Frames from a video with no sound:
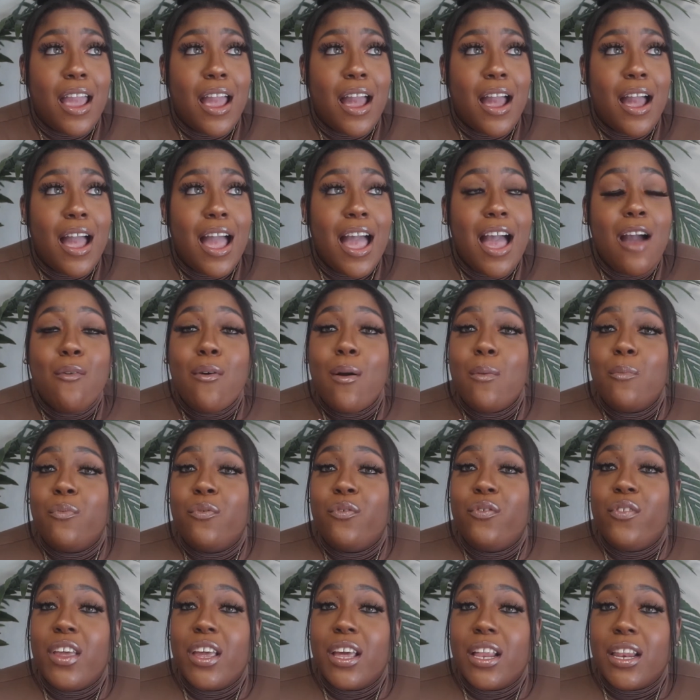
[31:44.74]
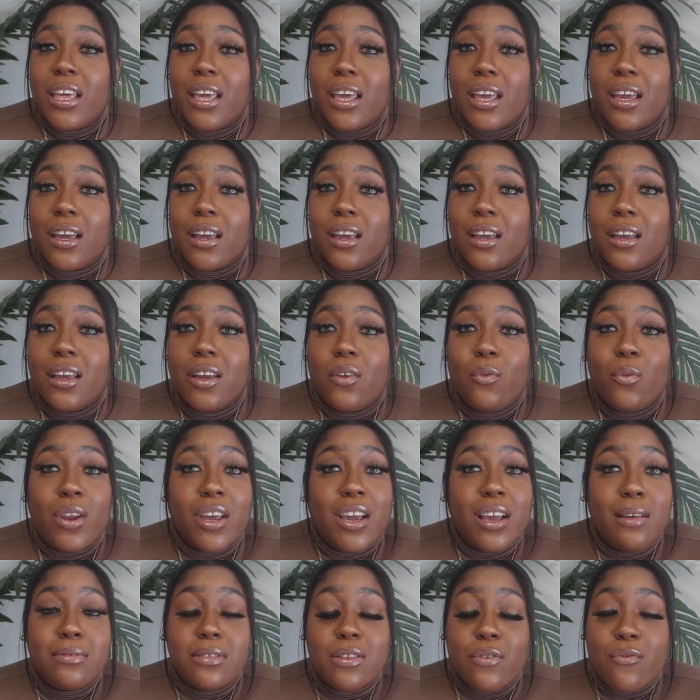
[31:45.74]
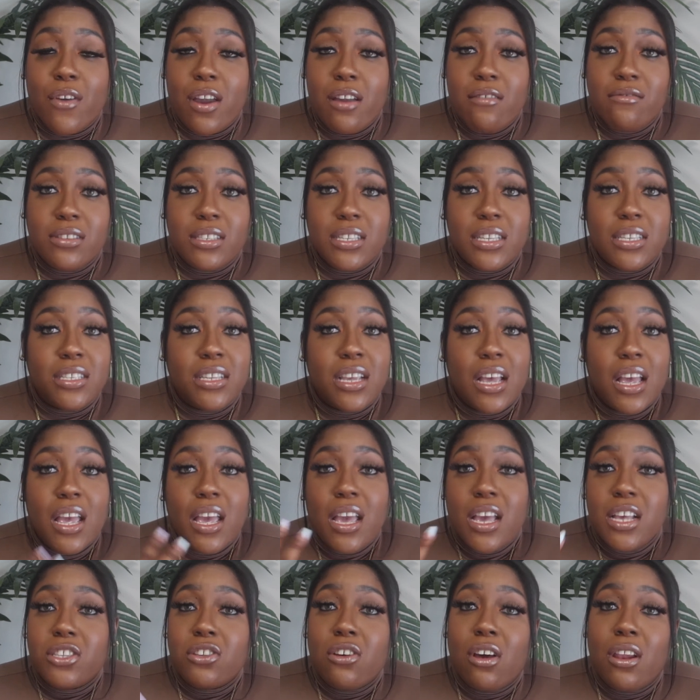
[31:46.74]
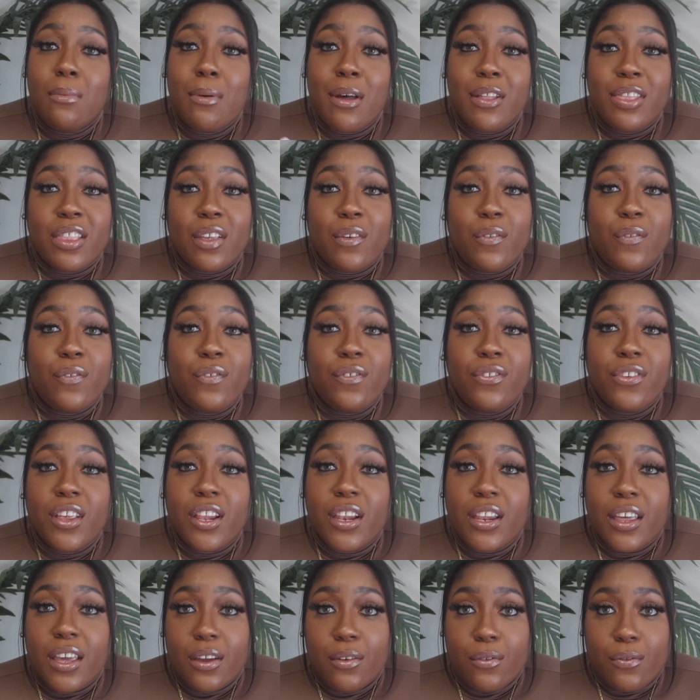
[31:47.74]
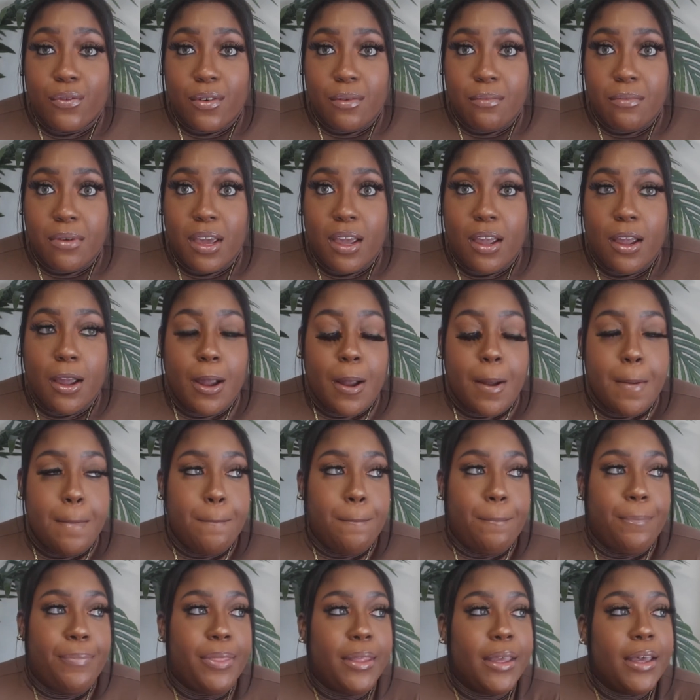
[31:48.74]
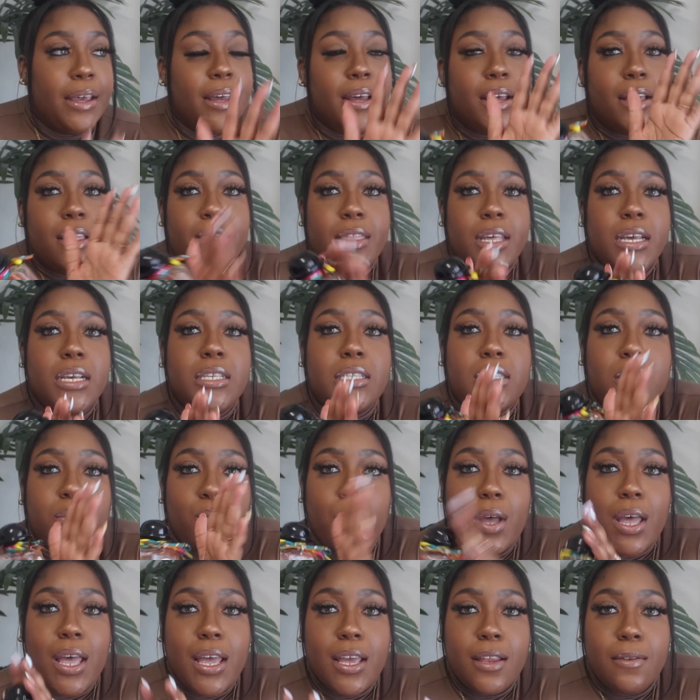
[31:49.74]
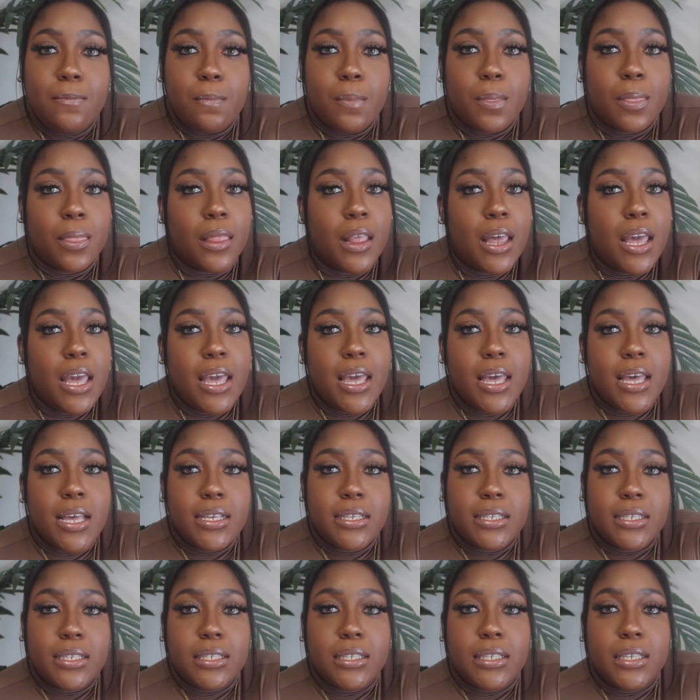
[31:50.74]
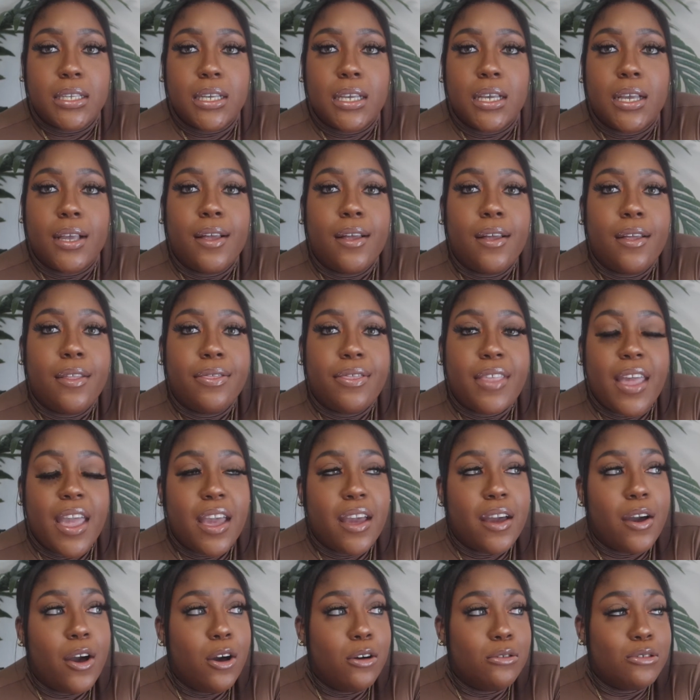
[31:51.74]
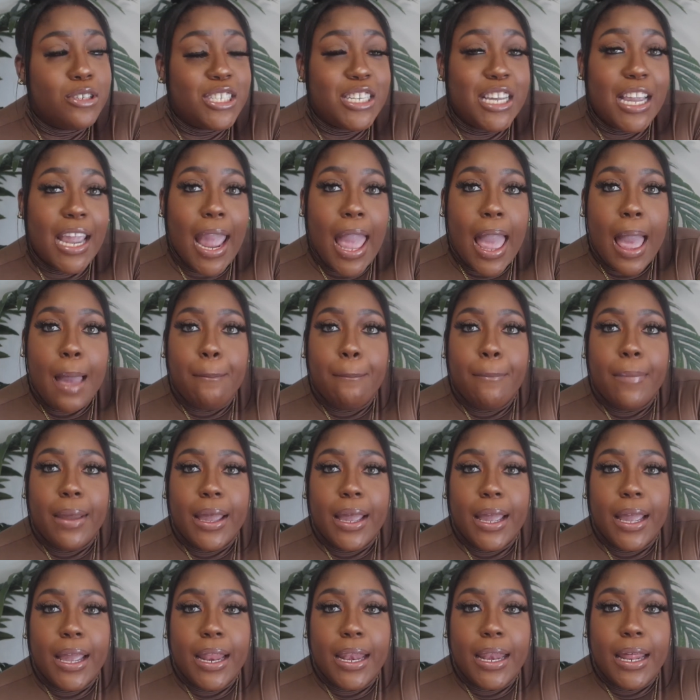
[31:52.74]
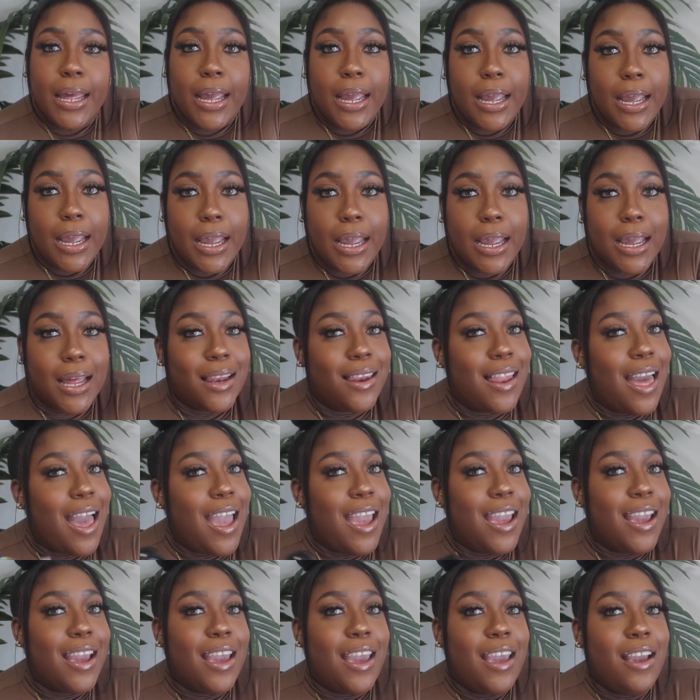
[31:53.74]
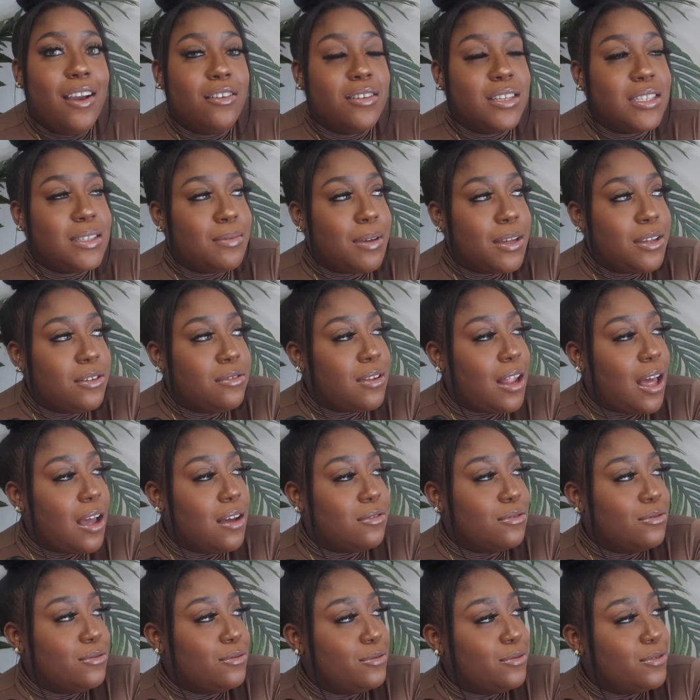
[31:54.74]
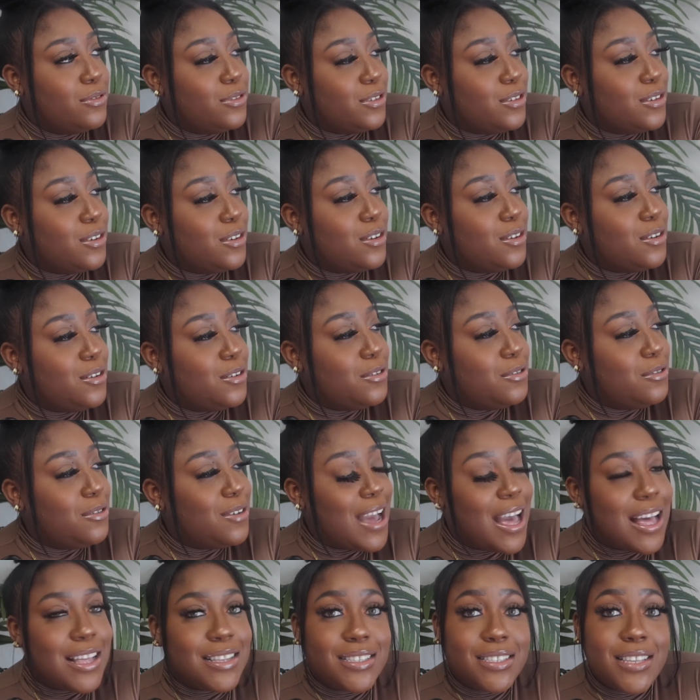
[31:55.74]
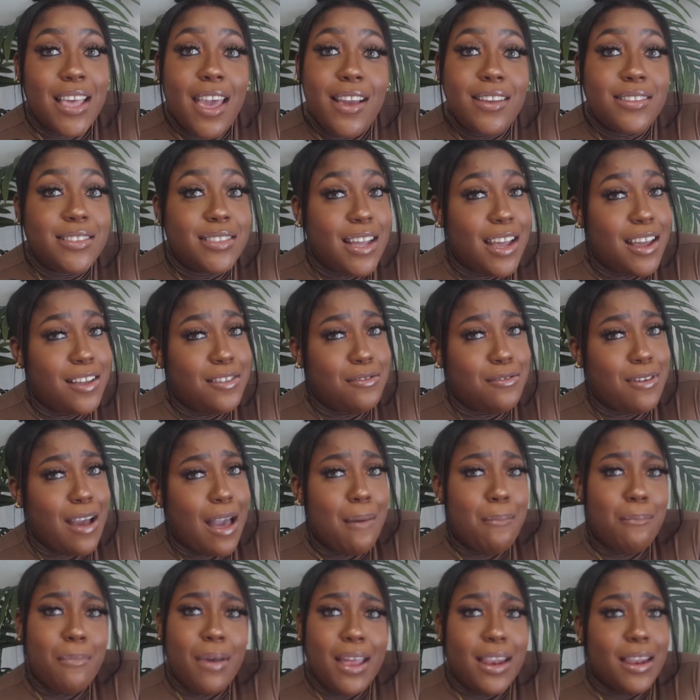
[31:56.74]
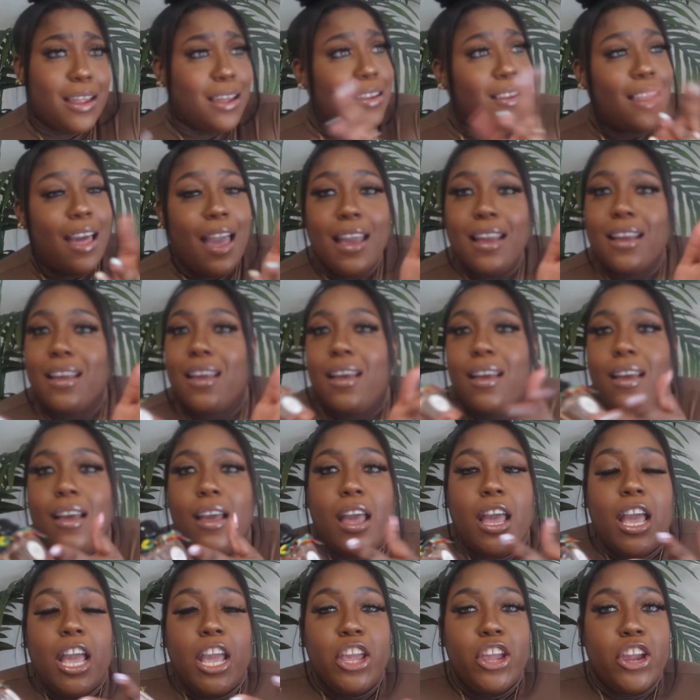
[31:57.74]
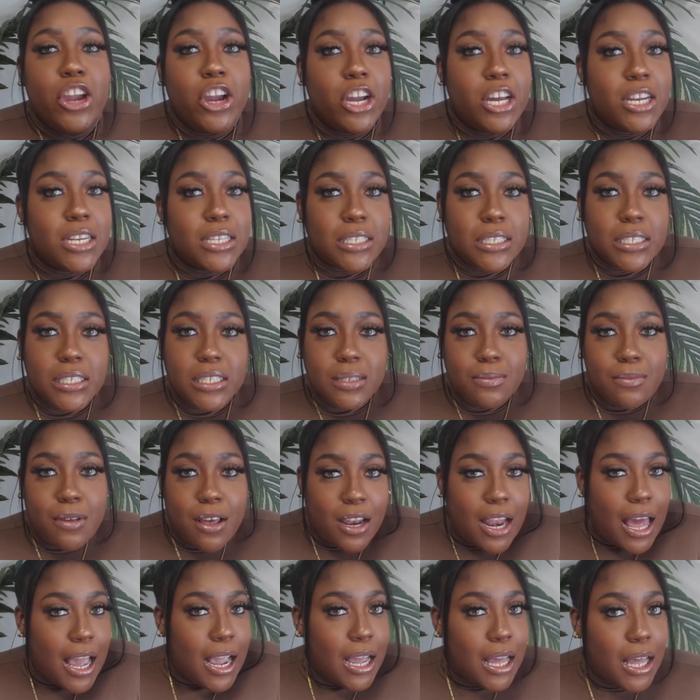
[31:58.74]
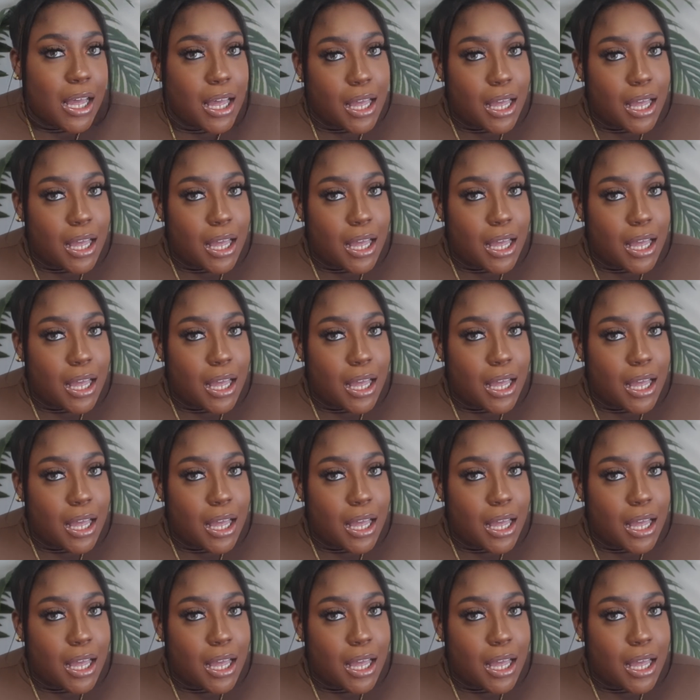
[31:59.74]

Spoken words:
how I'm feeling. When it comes to fragrances, it's all about the feeling for me. This one is that, oh, she got money. Like, he gonna smell you like, ooh, girl, you got taste and you got money. Like, you're gonna just smell like